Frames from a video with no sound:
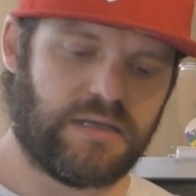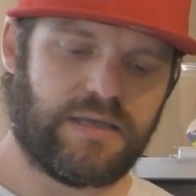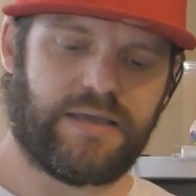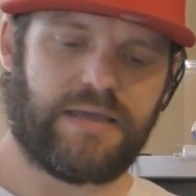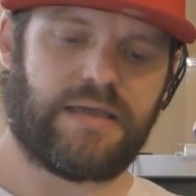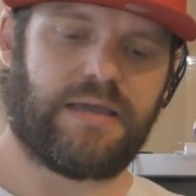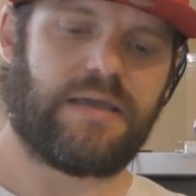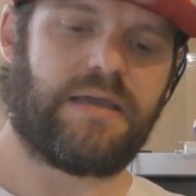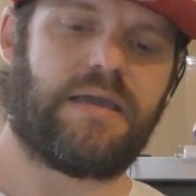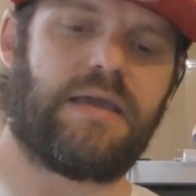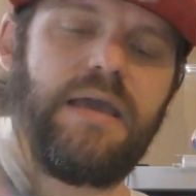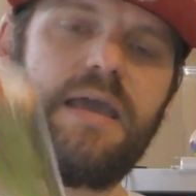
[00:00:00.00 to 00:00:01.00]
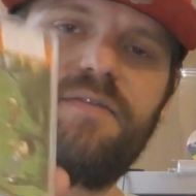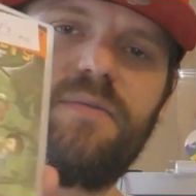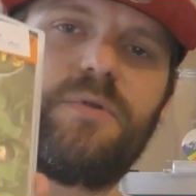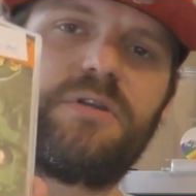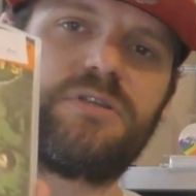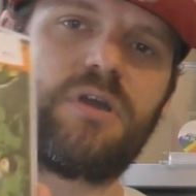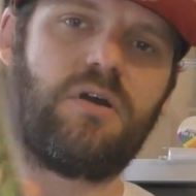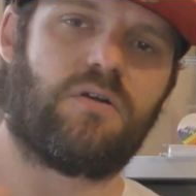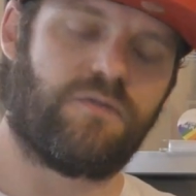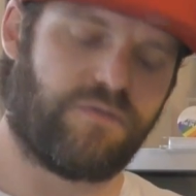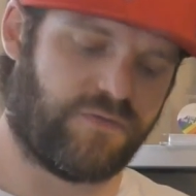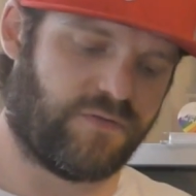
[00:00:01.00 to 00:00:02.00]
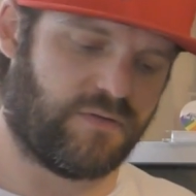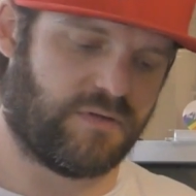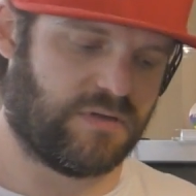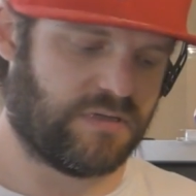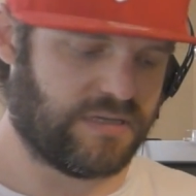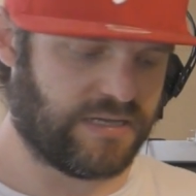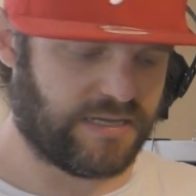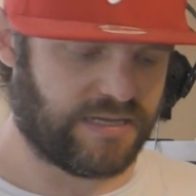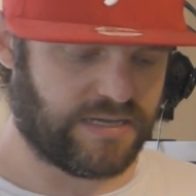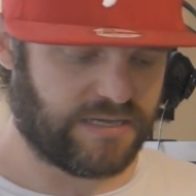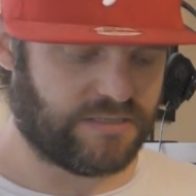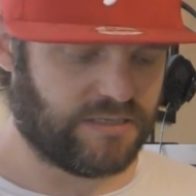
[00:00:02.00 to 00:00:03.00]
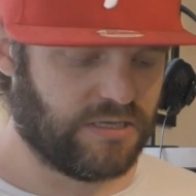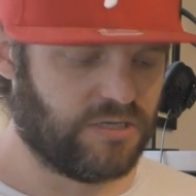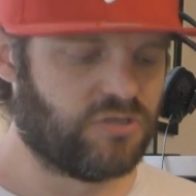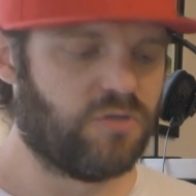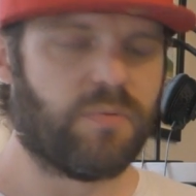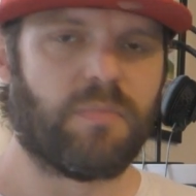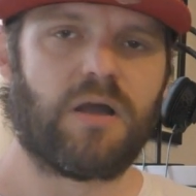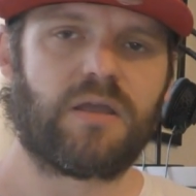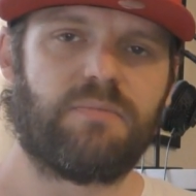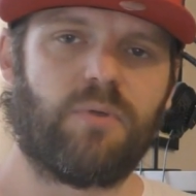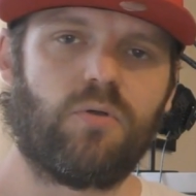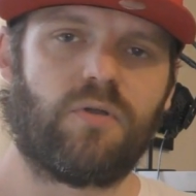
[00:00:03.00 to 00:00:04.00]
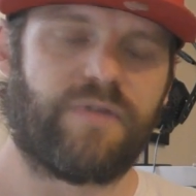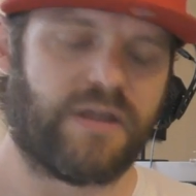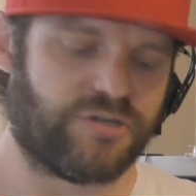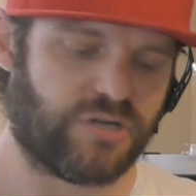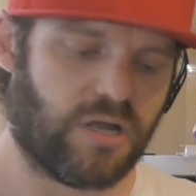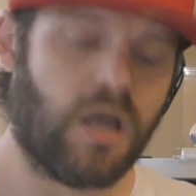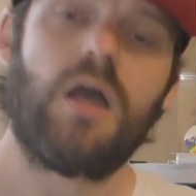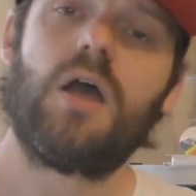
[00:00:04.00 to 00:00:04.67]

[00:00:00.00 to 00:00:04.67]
Everybody's Golf. And Super Monkey Ball Adventure.